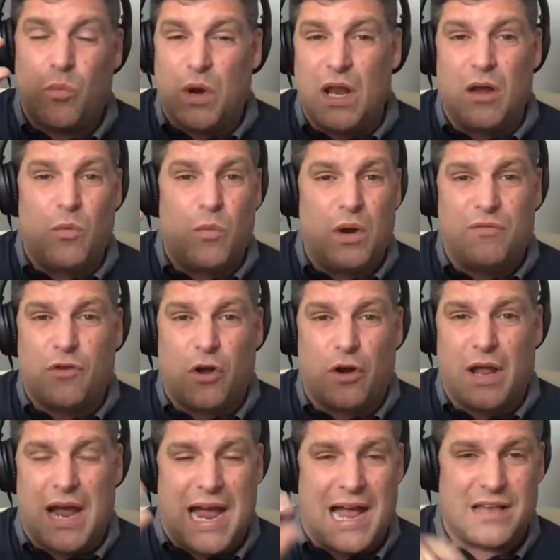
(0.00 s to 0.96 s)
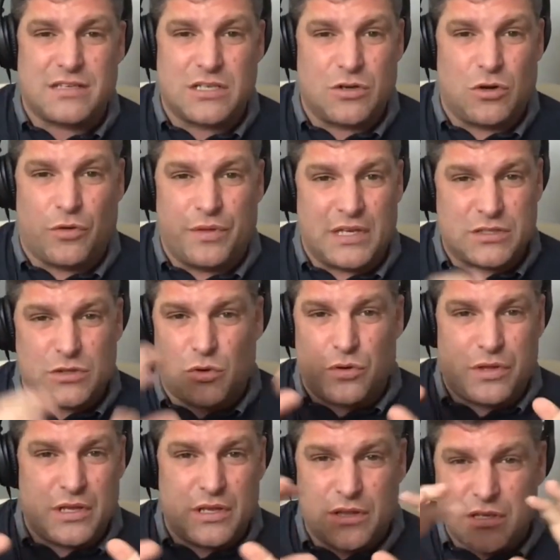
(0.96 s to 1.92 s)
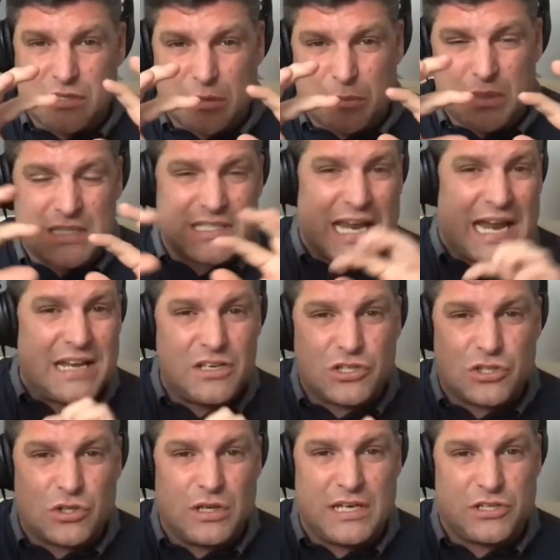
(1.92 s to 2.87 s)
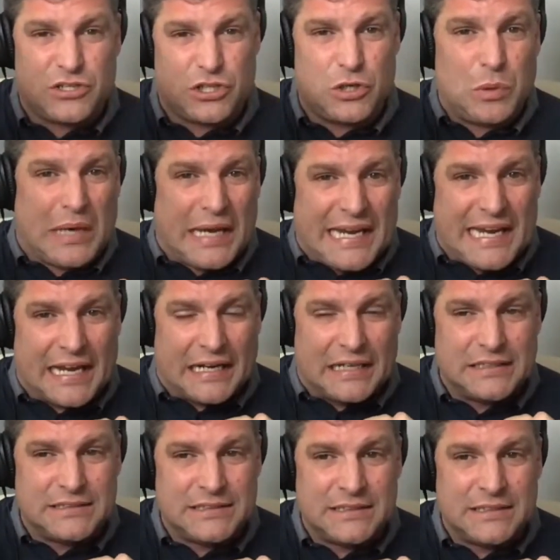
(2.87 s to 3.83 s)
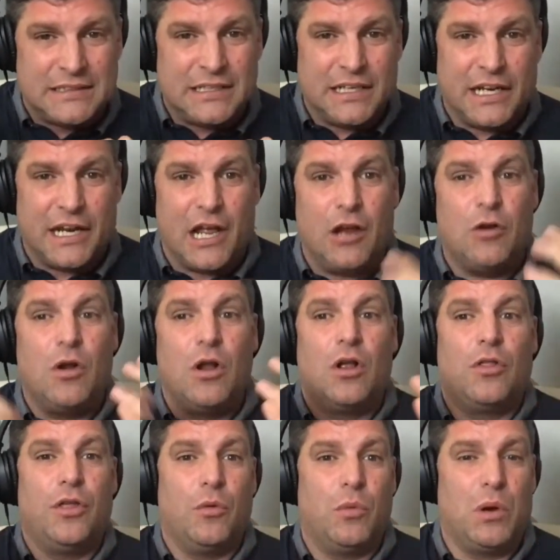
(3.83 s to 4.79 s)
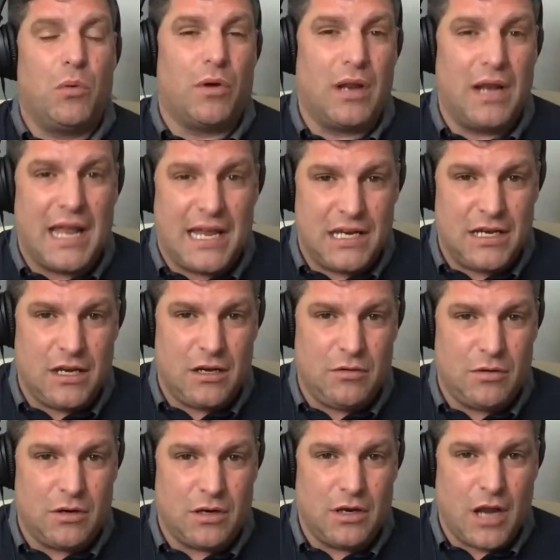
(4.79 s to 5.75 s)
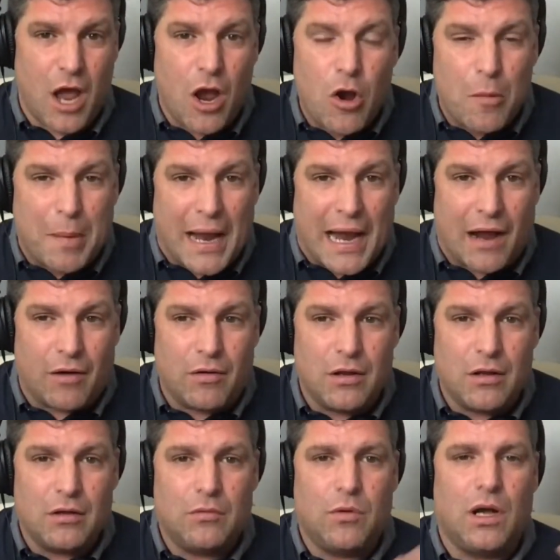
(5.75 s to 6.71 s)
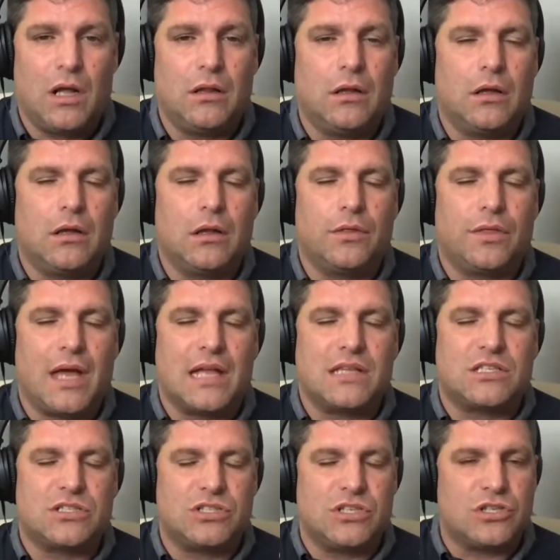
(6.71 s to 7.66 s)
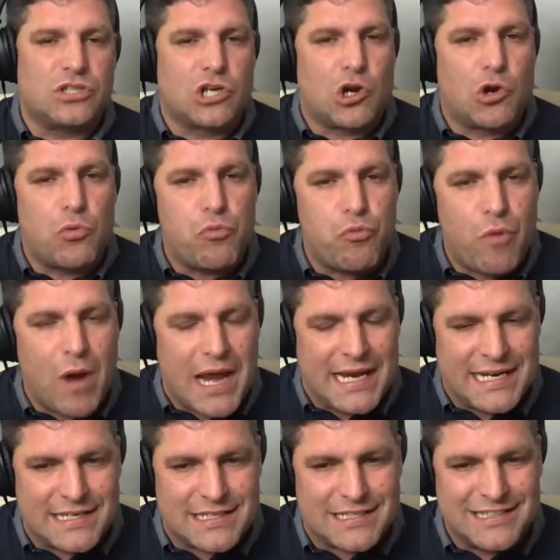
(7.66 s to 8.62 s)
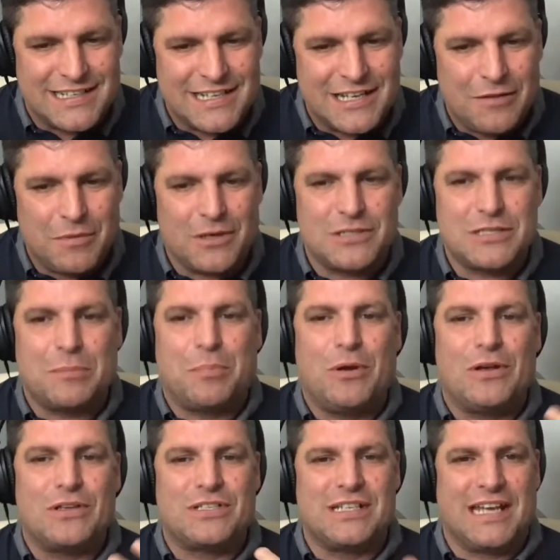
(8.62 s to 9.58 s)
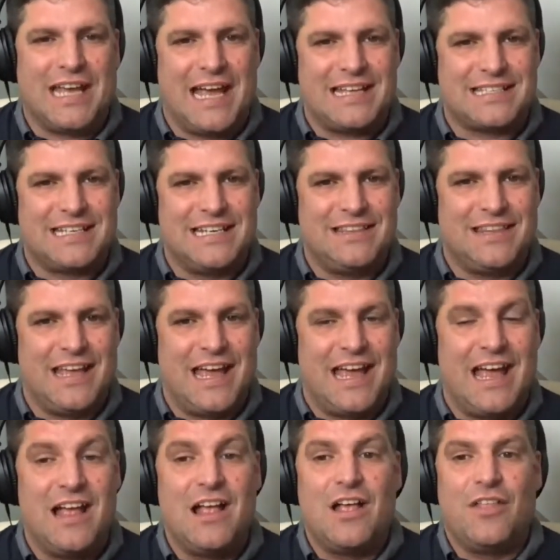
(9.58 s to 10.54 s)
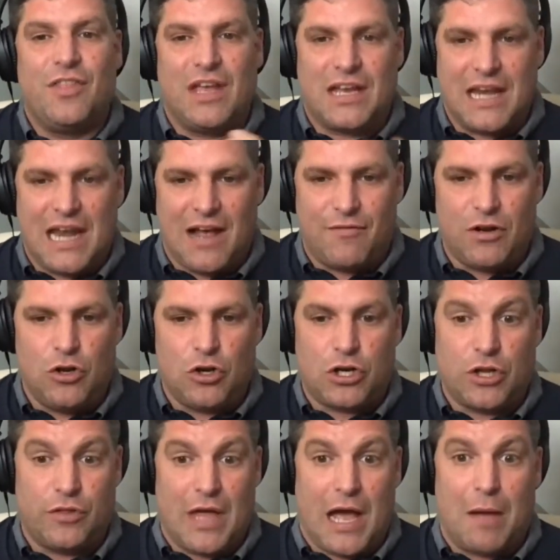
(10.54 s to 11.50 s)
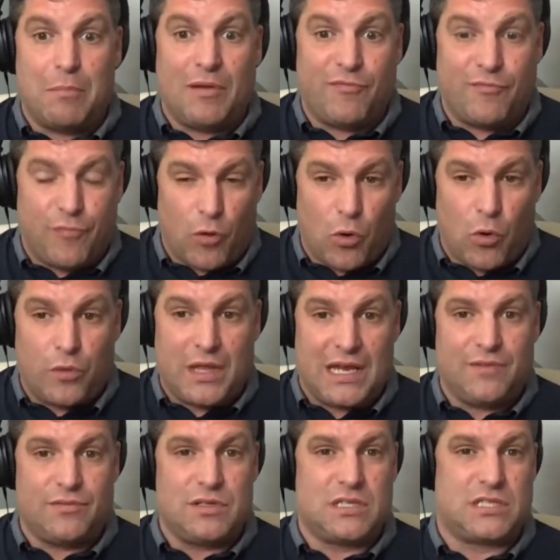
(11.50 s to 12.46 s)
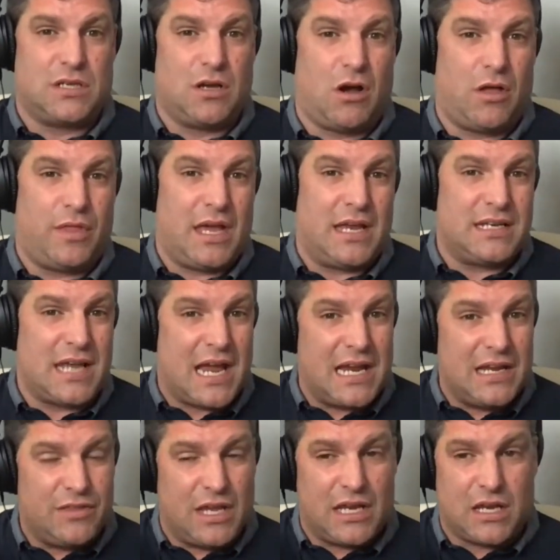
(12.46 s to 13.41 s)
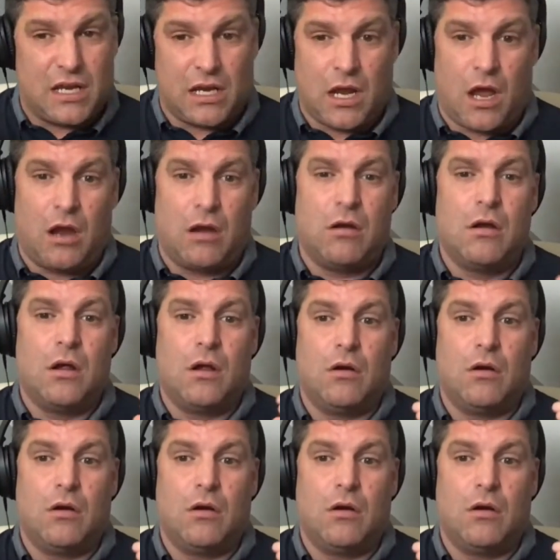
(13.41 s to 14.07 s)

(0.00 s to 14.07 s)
we've got a hazard on this, or there's a potential issue here, you know, that we want to let you know about. Well, that's just great, because the person gets in there, they can have a look at that before they even start their day. They can go,